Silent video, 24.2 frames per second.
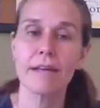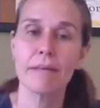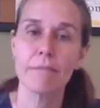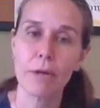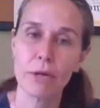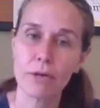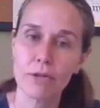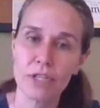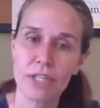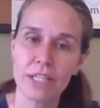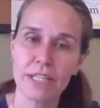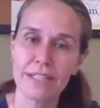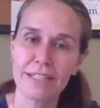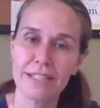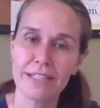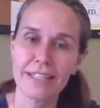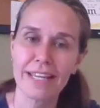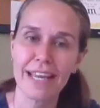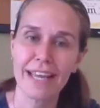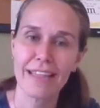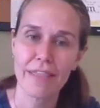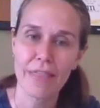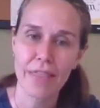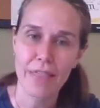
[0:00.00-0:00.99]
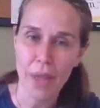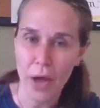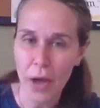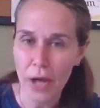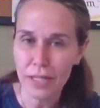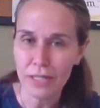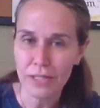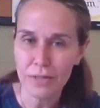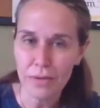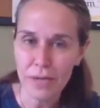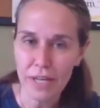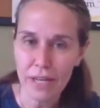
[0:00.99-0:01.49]
emotions, and
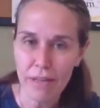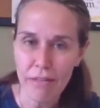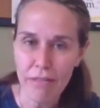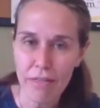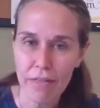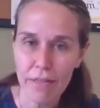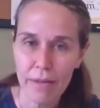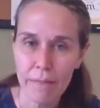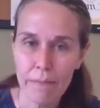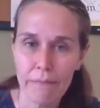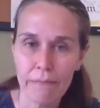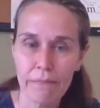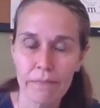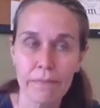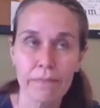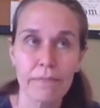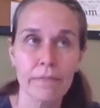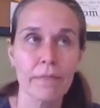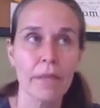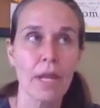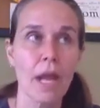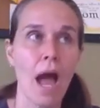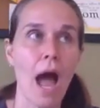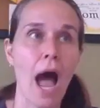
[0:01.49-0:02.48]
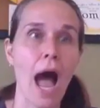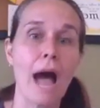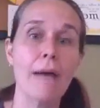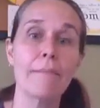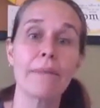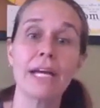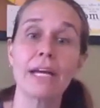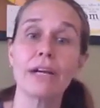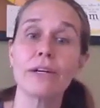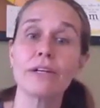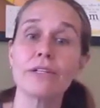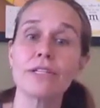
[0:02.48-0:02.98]
thoughts with?
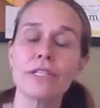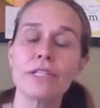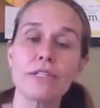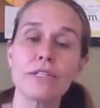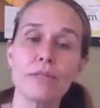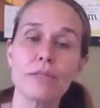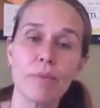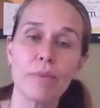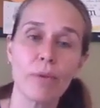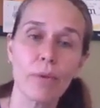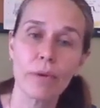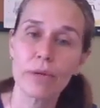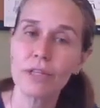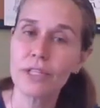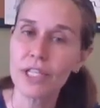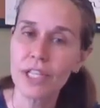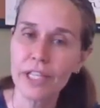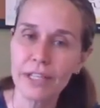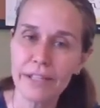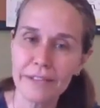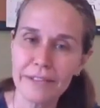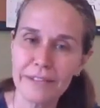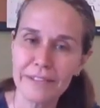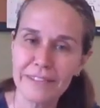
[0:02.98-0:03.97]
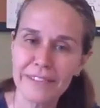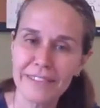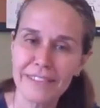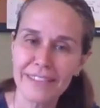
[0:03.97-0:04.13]
I'm here to support you.